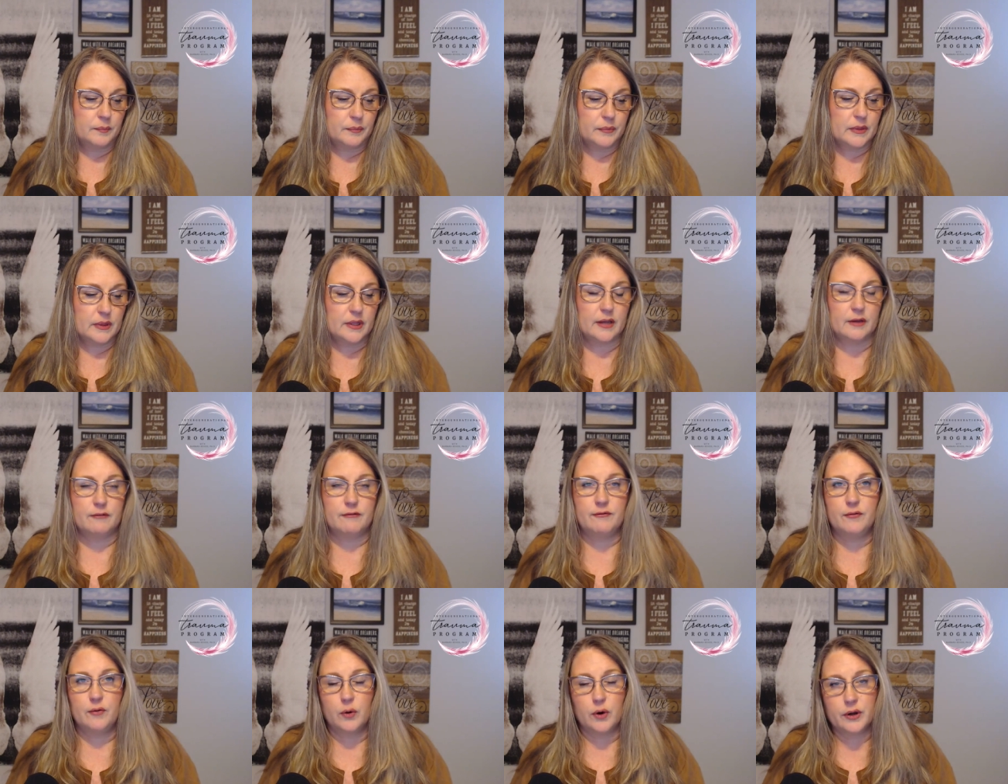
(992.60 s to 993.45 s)
The
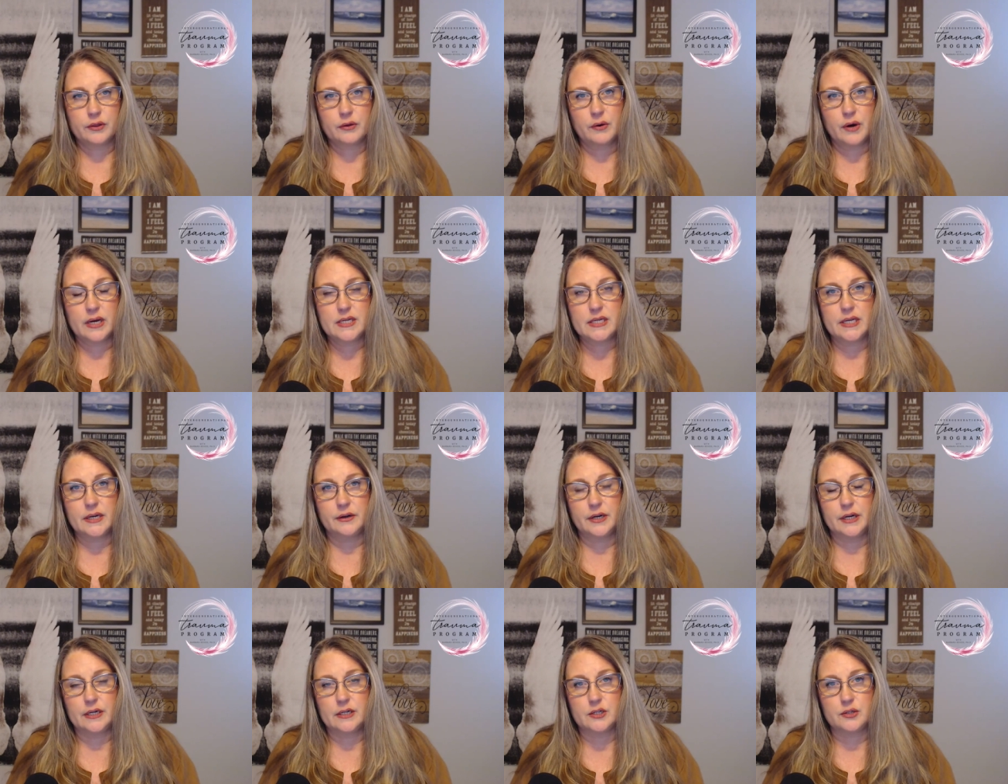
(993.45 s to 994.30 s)
fourth
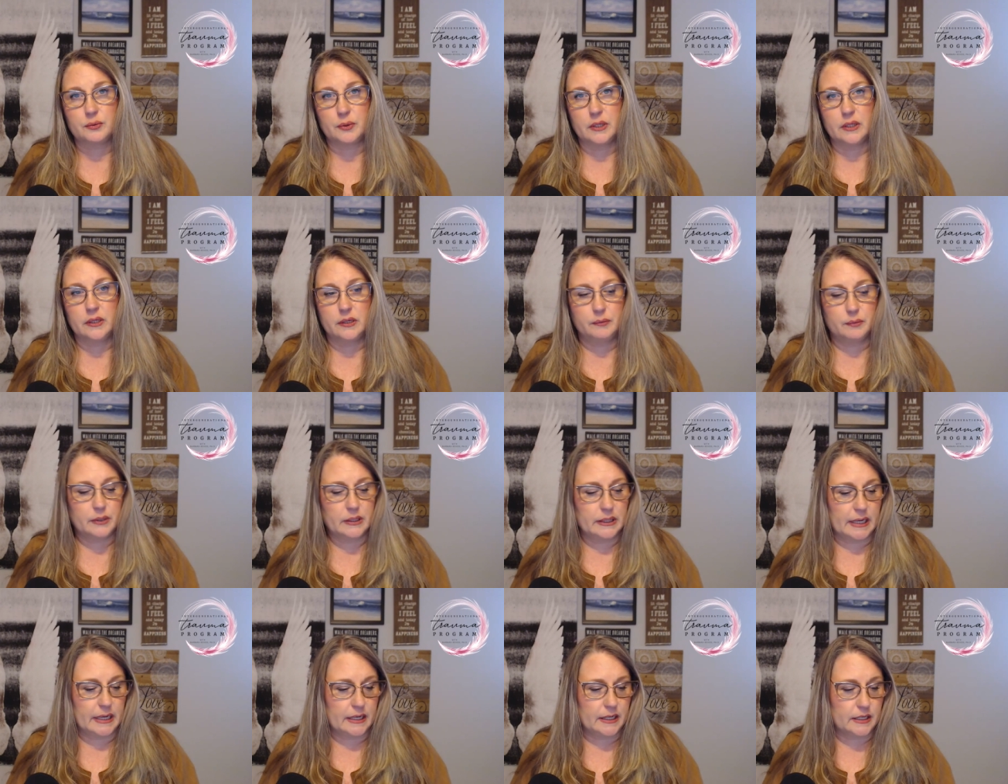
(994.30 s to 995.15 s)
criterion is really
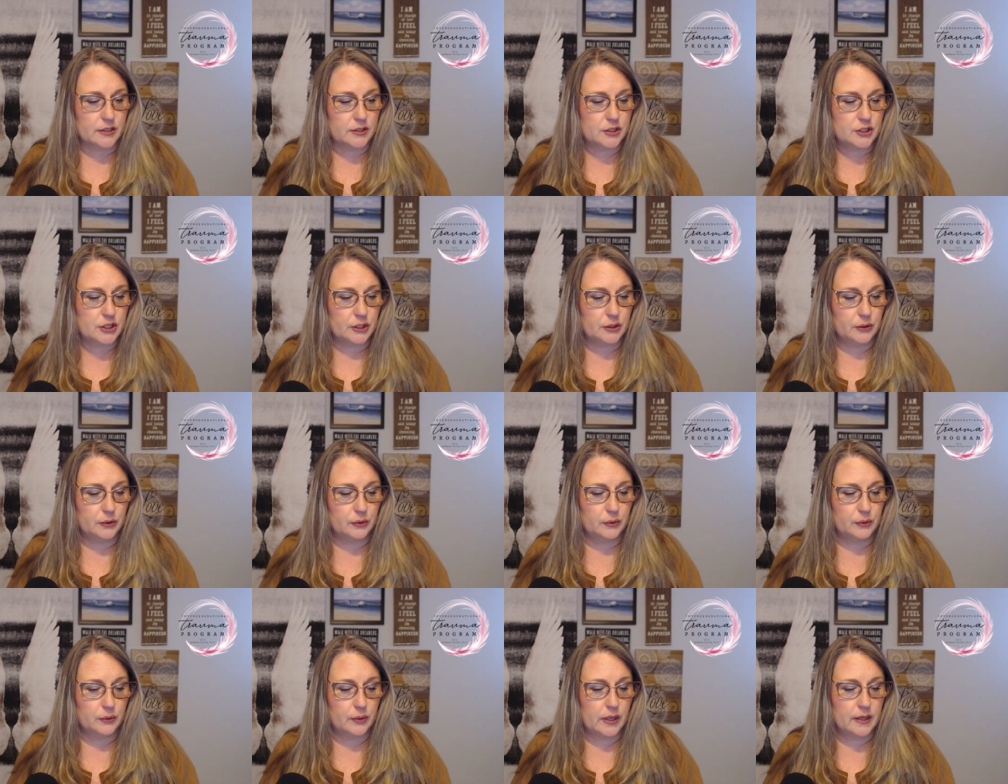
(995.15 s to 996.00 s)
related
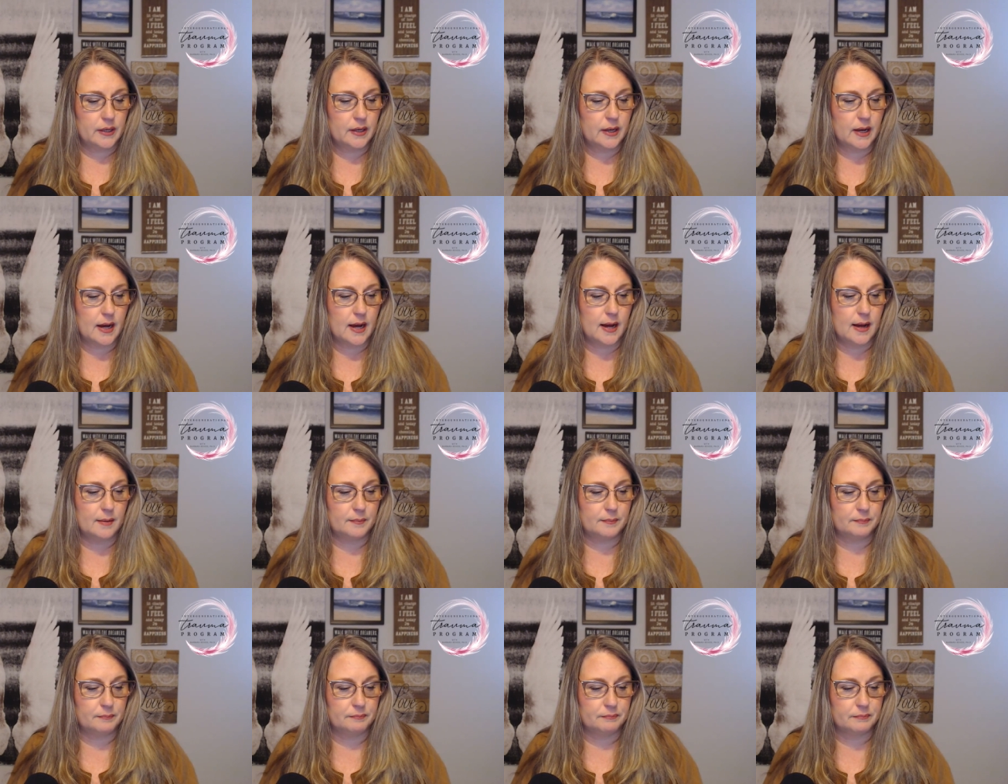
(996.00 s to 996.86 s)
to
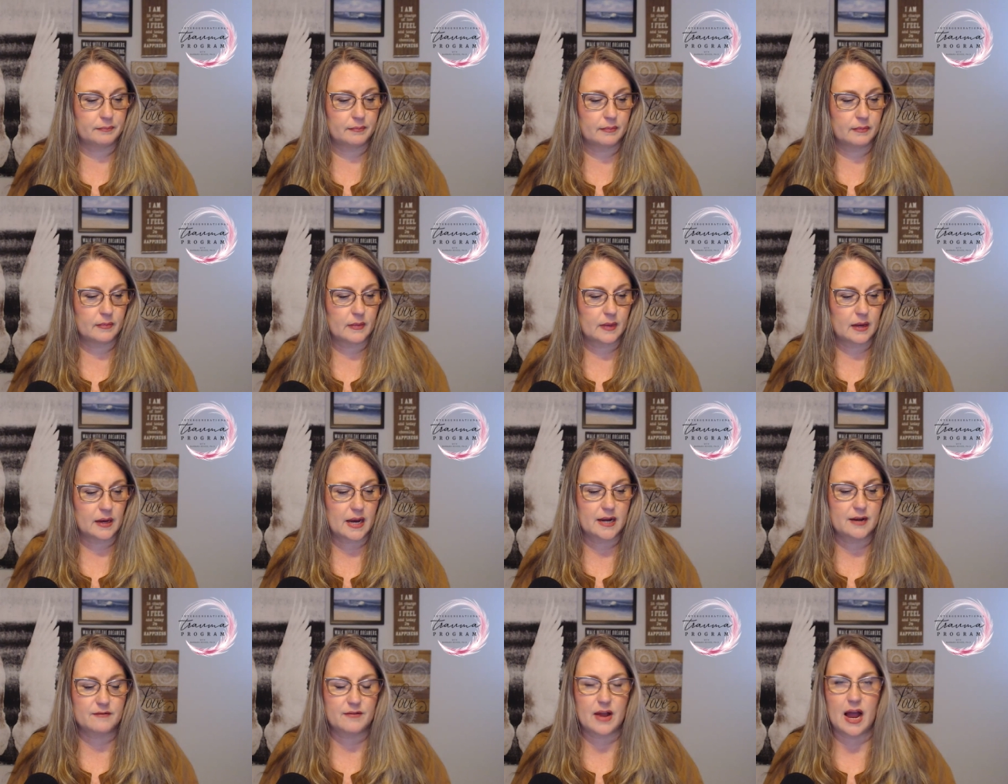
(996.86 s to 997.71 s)
um,
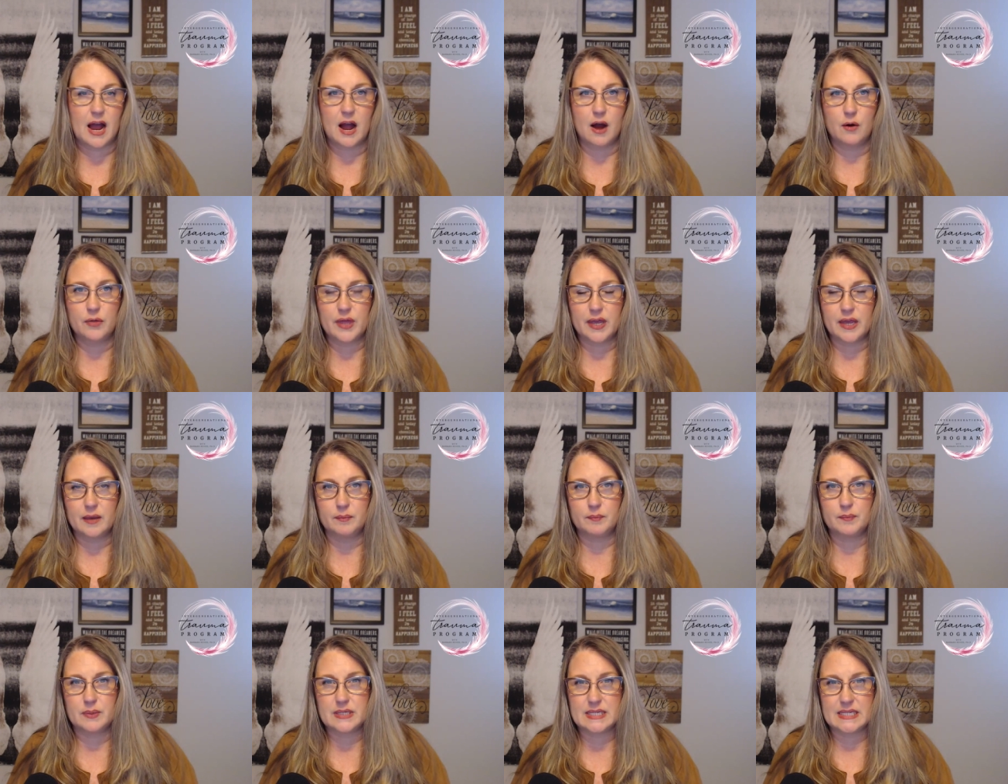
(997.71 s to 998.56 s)
kind of how
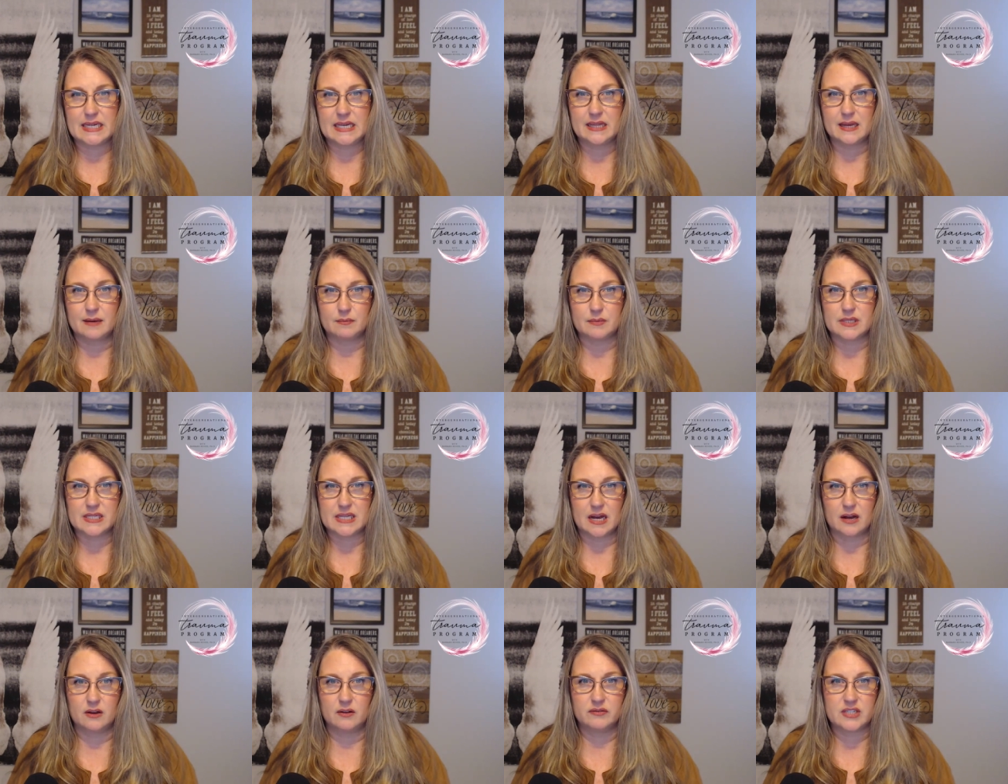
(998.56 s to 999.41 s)
they see
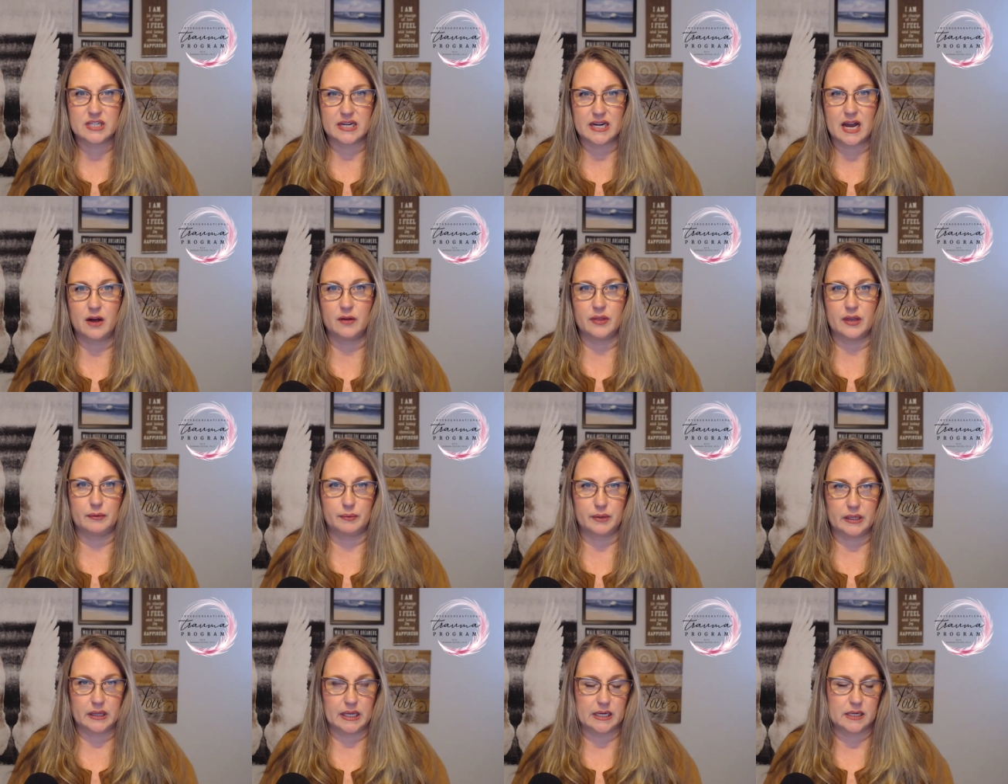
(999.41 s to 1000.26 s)
themselves and how they
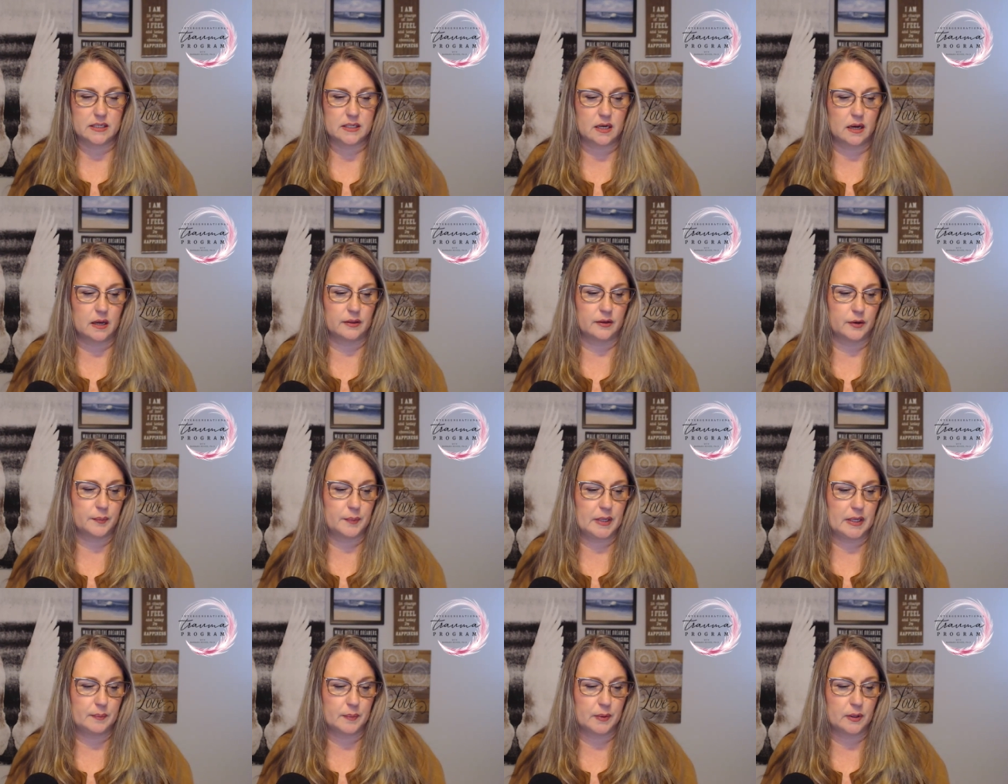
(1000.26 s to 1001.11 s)
relate to other
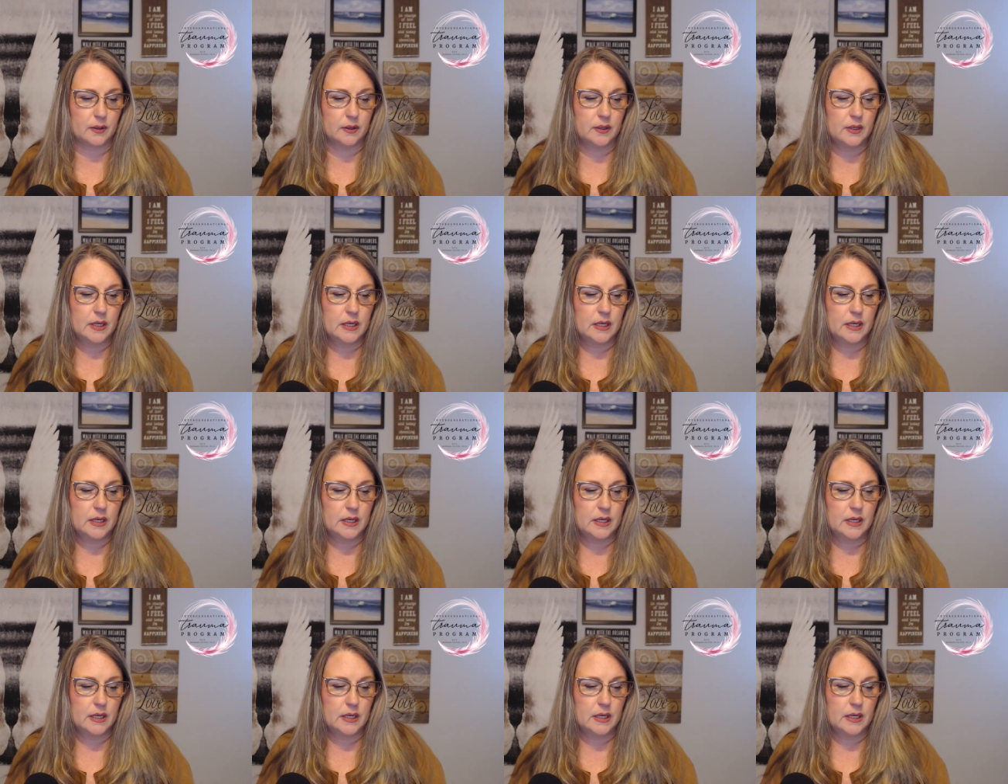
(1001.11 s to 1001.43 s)
people.